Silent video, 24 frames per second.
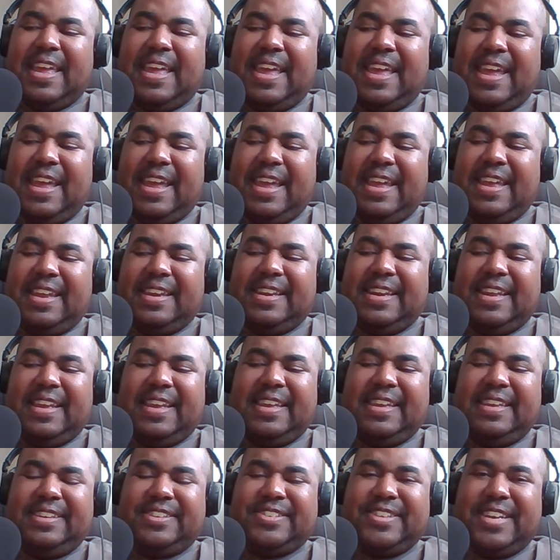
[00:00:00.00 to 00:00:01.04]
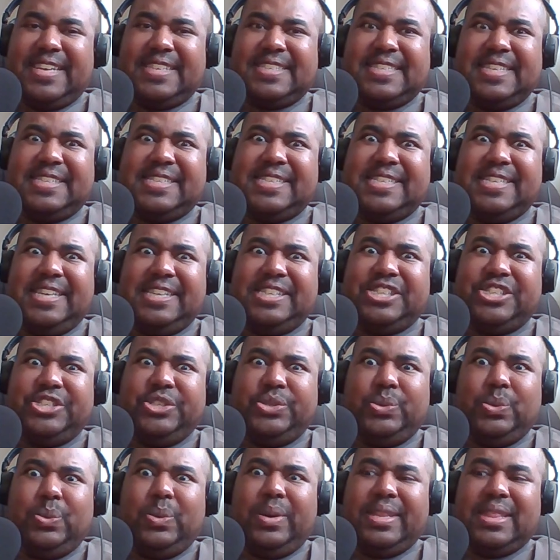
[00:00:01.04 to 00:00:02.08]
and he tries to touch
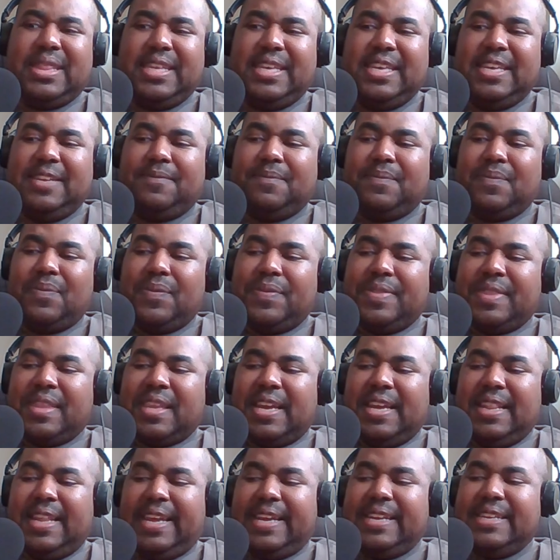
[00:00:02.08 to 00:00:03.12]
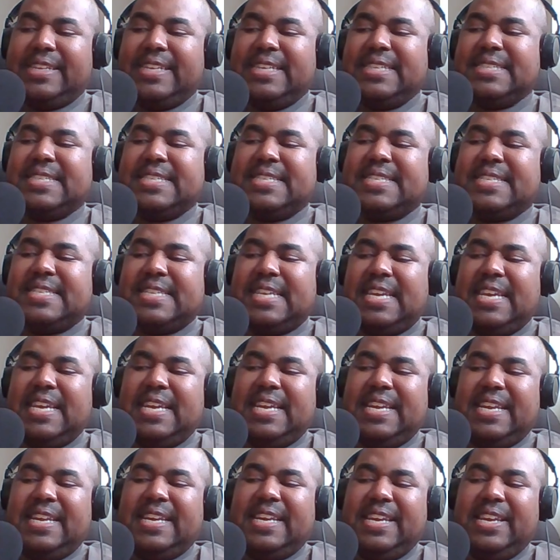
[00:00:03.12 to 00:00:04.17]
you with it. like there's a
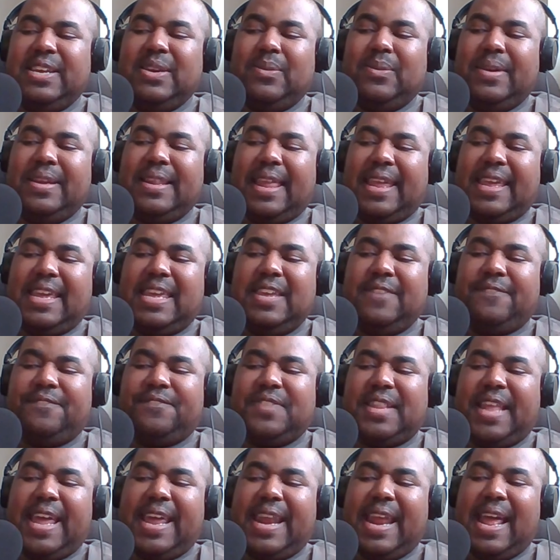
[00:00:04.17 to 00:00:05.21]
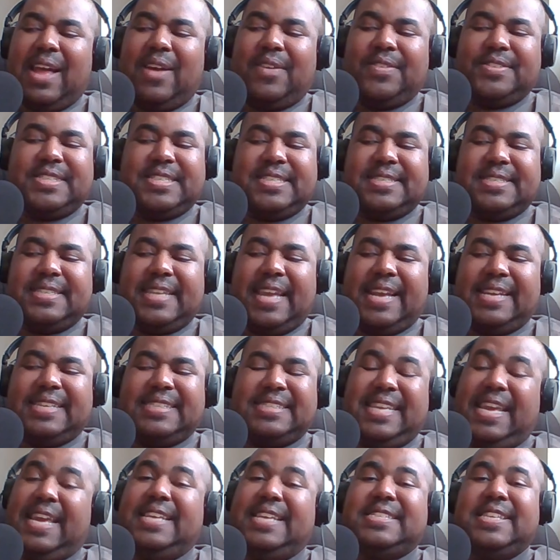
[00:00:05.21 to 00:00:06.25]
scene in here where like he flat out just like
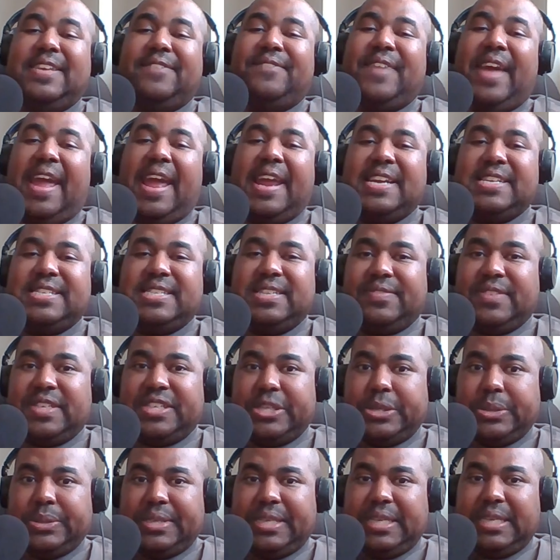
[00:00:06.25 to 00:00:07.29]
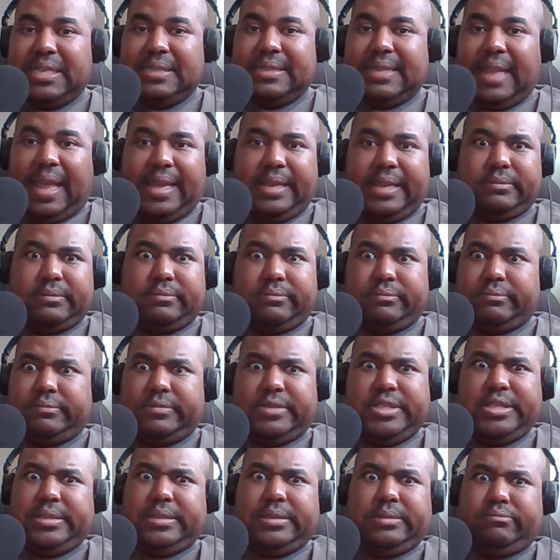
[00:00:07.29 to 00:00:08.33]
takes advantage of a turkey, like
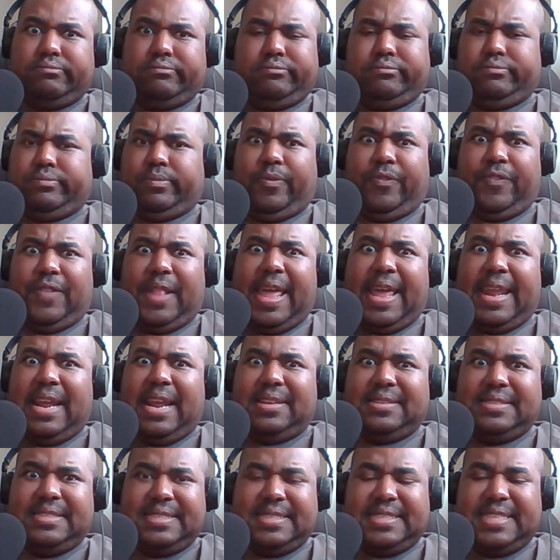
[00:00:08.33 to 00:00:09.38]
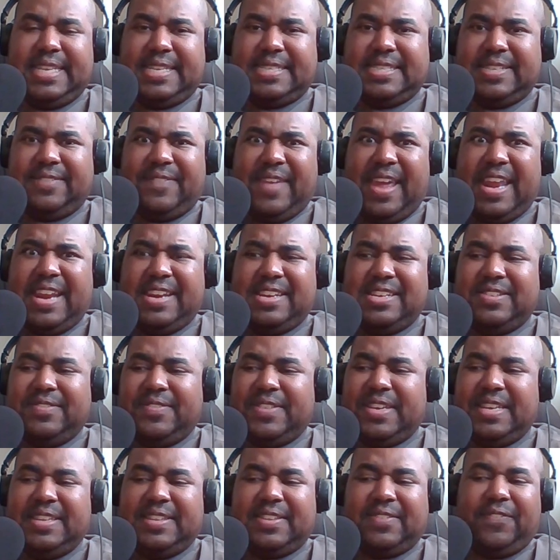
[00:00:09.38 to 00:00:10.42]
just flat out just takes advantage of
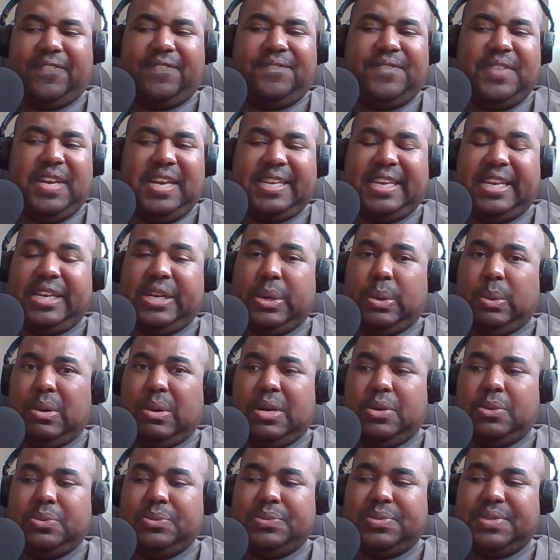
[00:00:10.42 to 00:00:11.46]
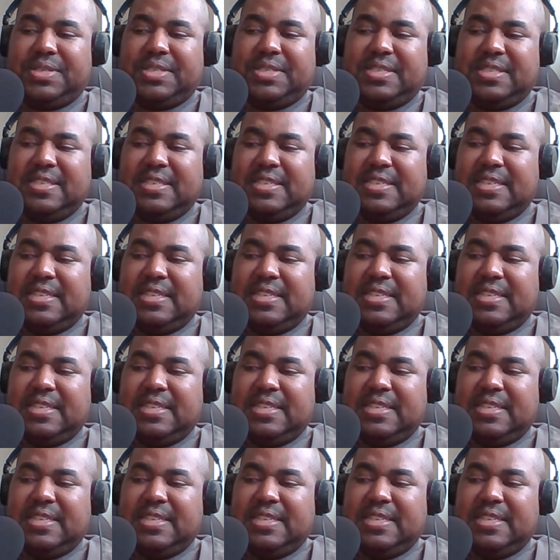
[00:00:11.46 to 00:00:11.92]
it. It's fucking gross.